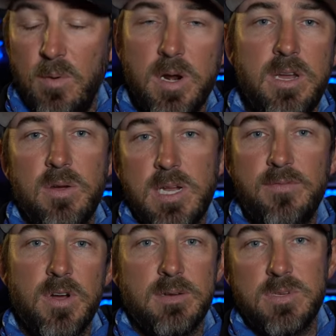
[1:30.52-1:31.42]
I wanna do a
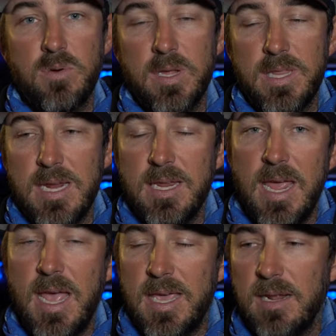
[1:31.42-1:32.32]
different sort of thing
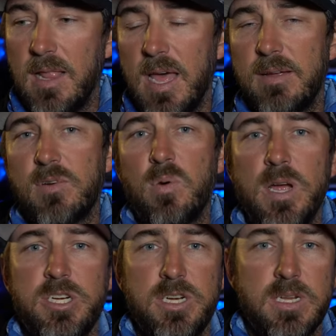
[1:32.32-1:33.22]
today. I get a lot of
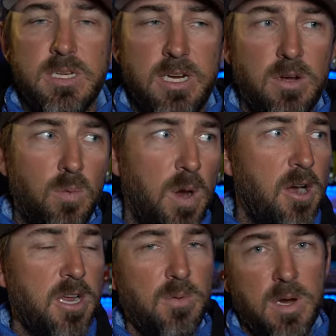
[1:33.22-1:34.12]
questions, you know,
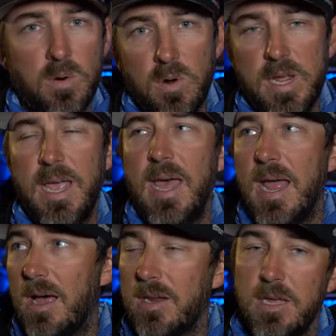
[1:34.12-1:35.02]
where are you recording at?
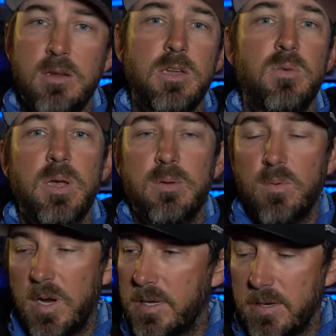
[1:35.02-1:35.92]
How do you do it?
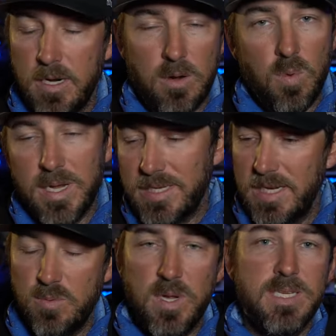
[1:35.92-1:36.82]
What, you know, what's
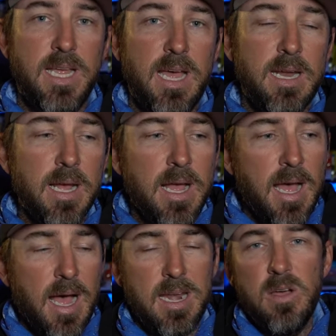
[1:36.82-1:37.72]
this, what's that?
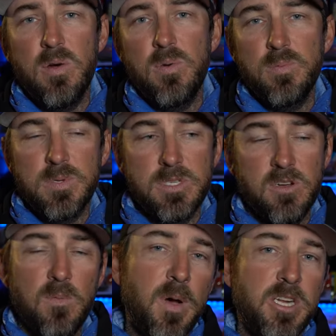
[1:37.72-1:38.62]
I know
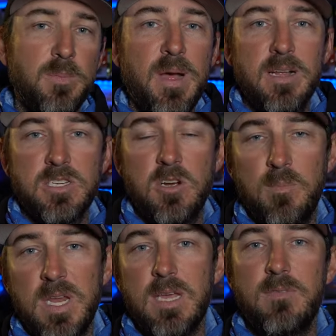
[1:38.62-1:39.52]
so much about so
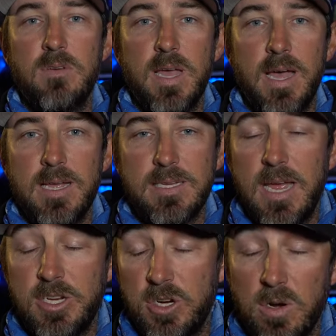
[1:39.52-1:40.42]
many of you guys.
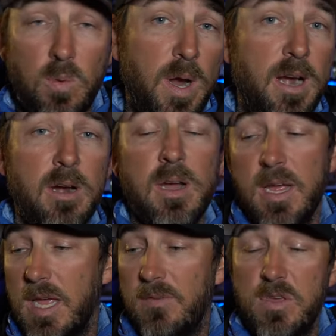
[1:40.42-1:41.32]
As you're aware,
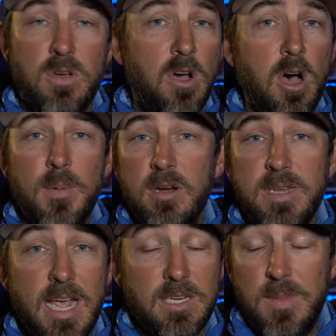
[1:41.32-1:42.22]
if you call me or
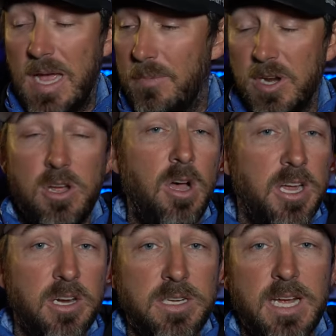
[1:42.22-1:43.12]
text me, I'm gonna call
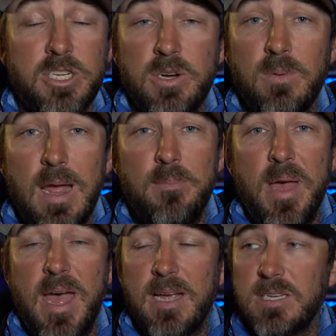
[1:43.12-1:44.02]
you or text you right
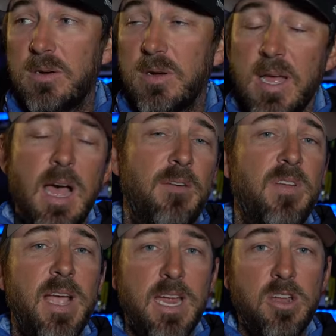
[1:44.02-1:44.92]
back. So I
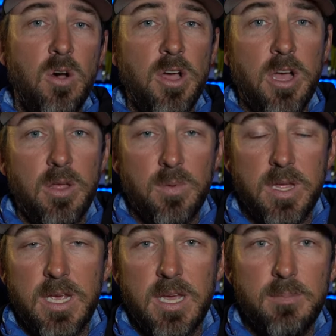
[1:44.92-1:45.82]
feel like I know y'all
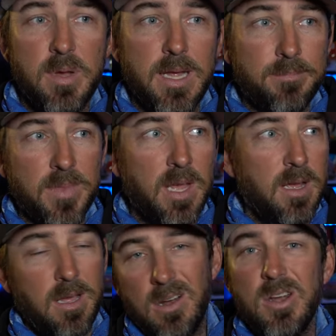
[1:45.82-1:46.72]
really good, but
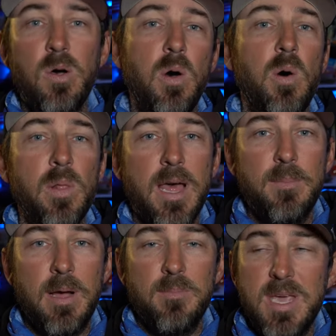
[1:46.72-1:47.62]
Y'all don't know a whole lot
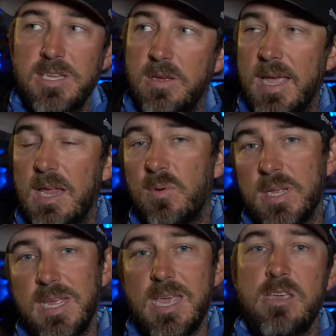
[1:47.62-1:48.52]
about me, so I kind of want
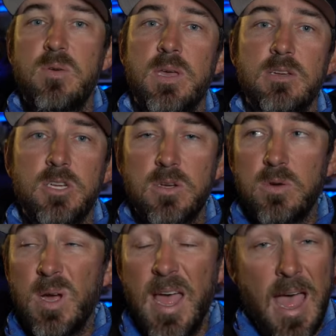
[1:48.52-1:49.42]
to take you
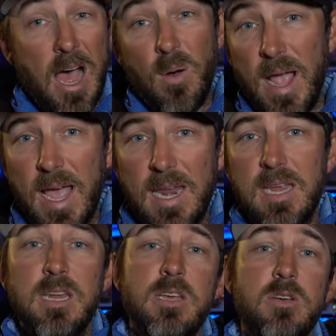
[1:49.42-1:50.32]
into how I got
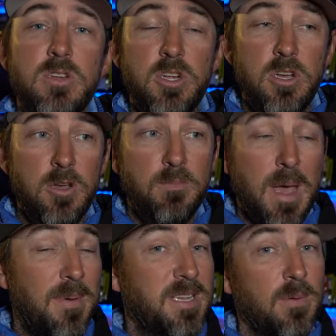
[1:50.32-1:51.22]
into YouTube,
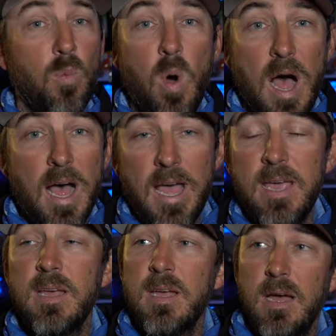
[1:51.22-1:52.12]
maybe some
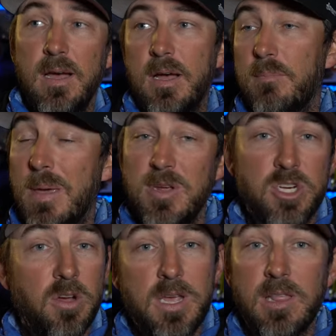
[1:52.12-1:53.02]
why, uh, maybe
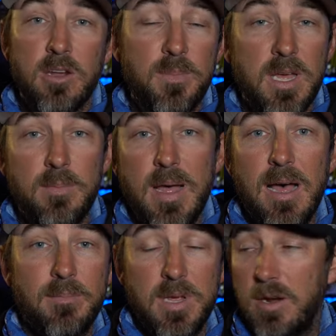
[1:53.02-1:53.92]
show you a little bit
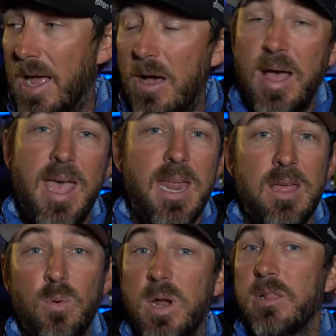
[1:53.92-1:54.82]
about you know how I
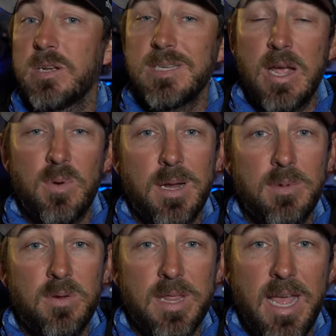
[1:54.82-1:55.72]
edit, what it looks like when I'm
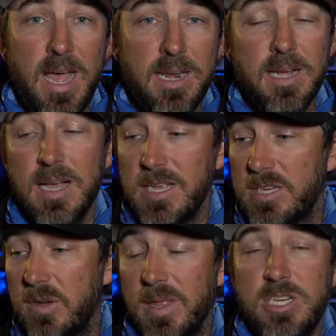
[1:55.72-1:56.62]
doing that.
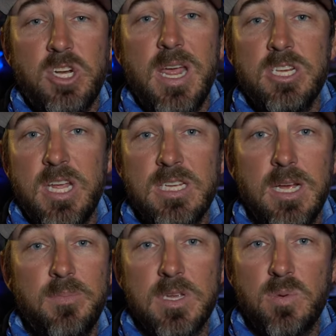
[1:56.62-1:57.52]
So let's change things
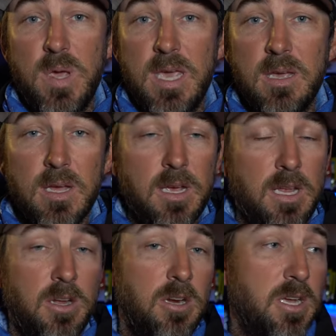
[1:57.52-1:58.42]
up this week.
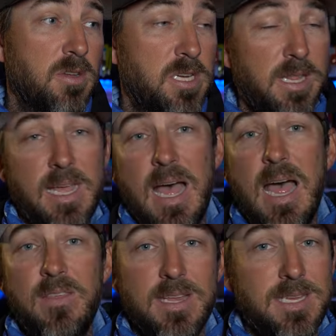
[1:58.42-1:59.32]
You know, you're used to the
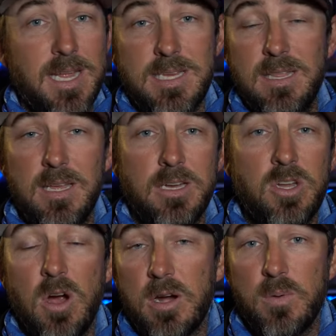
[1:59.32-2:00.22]
guy that sits in the
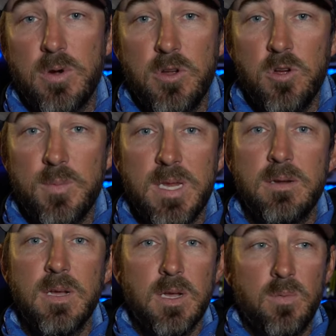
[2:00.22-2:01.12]
dark room
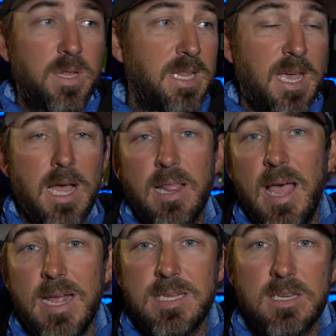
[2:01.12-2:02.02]
and with neon
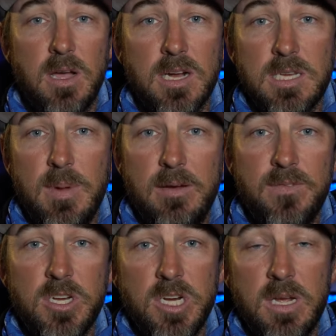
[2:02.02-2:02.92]
lights and talks about
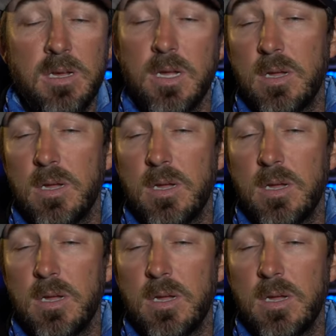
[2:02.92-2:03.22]
fishing.